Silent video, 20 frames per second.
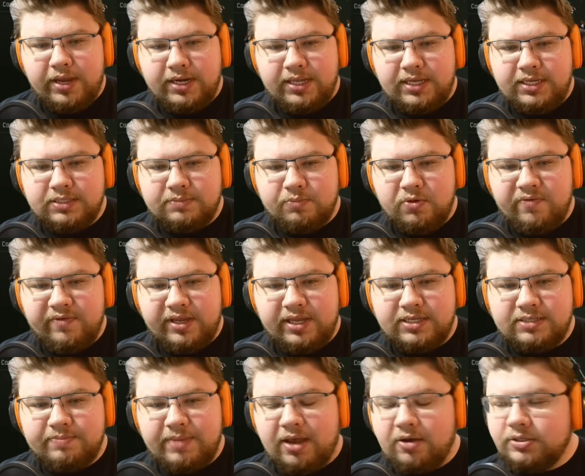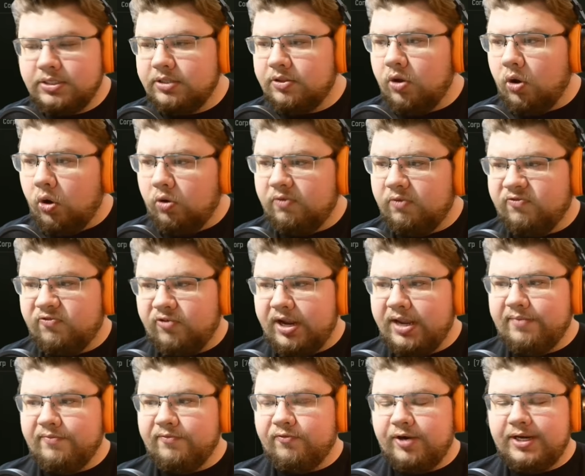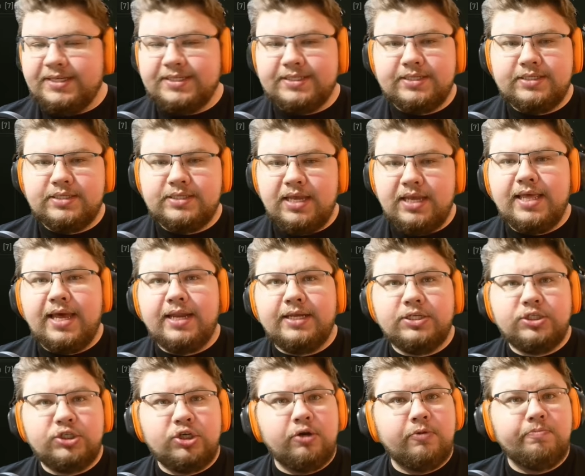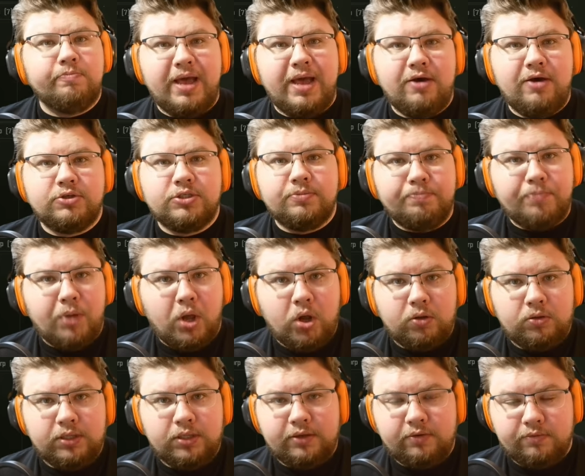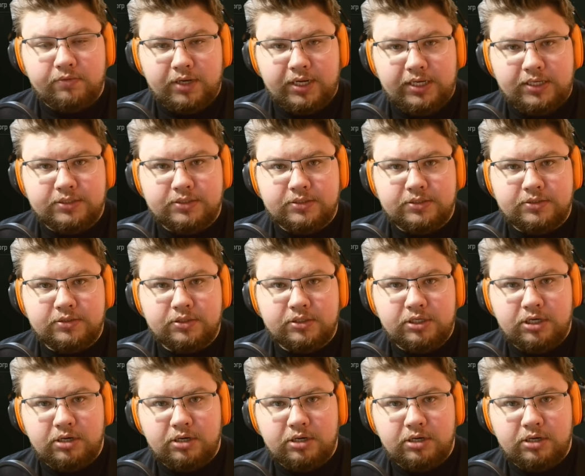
when he's moving his mouse and the whole frame freezes, that is your mouse polling rate.